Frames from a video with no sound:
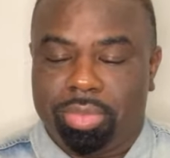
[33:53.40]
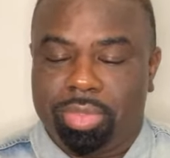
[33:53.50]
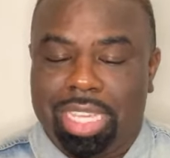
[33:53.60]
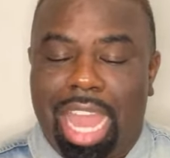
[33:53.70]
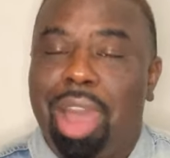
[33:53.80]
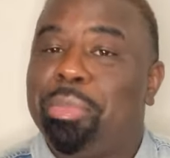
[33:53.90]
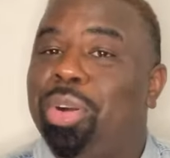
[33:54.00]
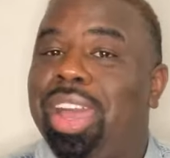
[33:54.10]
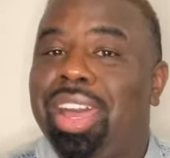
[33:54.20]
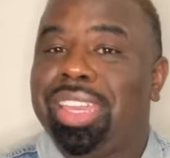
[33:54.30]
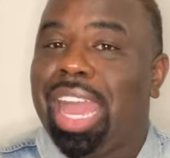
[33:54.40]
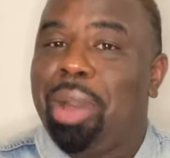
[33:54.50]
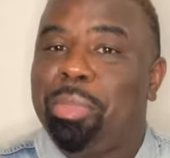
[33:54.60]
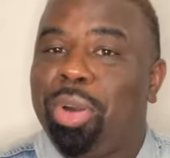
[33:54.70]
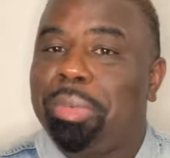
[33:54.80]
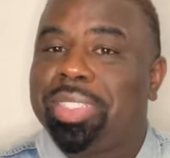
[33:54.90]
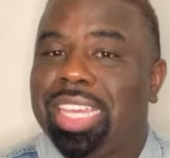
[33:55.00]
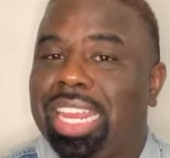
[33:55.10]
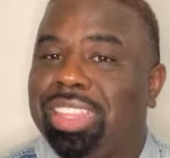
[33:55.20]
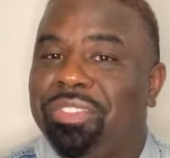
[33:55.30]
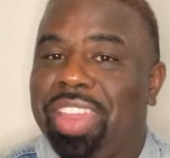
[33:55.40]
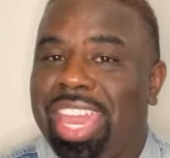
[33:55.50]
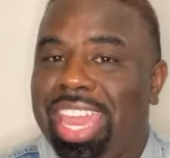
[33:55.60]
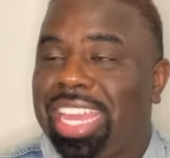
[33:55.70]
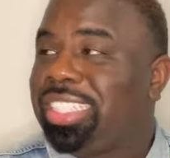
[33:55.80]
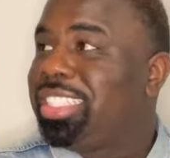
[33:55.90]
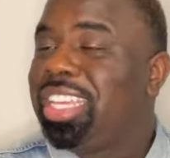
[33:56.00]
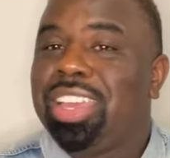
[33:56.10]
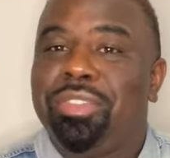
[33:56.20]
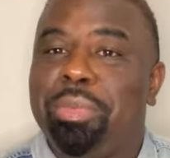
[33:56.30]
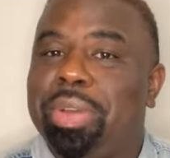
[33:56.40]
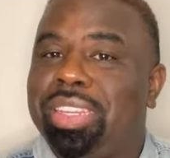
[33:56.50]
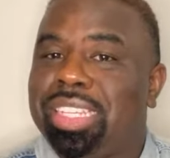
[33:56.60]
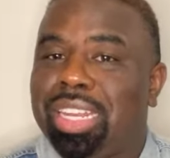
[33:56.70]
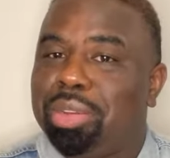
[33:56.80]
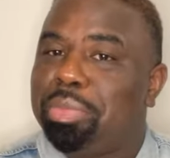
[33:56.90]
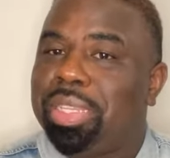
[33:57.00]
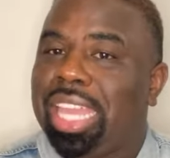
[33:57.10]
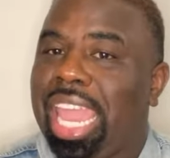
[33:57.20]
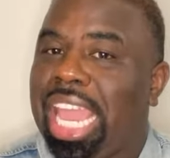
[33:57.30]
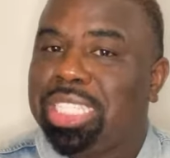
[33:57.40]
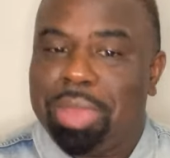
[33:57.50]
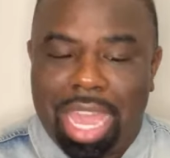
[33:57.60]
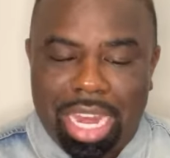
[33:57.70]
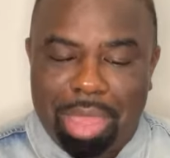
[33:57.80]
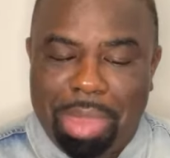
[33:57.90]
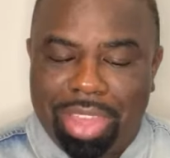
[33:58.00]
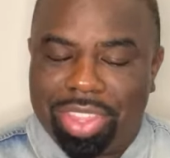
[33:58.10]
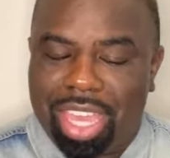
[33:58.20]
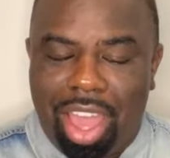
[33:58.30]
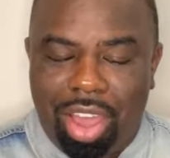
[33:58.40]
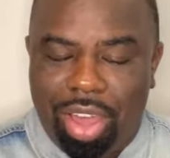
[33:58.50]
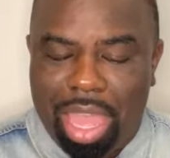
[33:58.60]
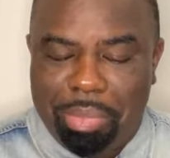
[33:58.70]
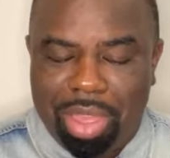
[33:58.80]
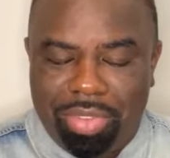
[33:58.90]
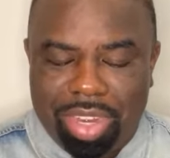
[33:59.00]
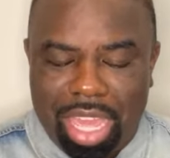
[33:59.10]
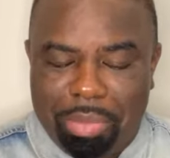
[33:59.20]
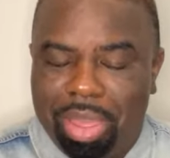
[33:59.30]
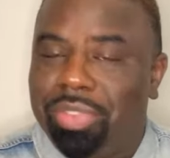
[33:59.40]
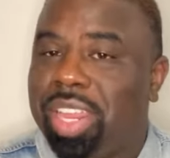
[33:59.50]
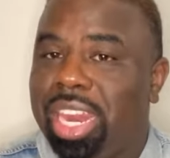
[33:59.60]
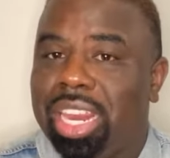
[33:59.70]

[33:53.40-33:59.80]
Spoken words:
Y'all more upset at the feds for telling them to put their hands behind their back than y'all at Puff Daddy. Puff Daddy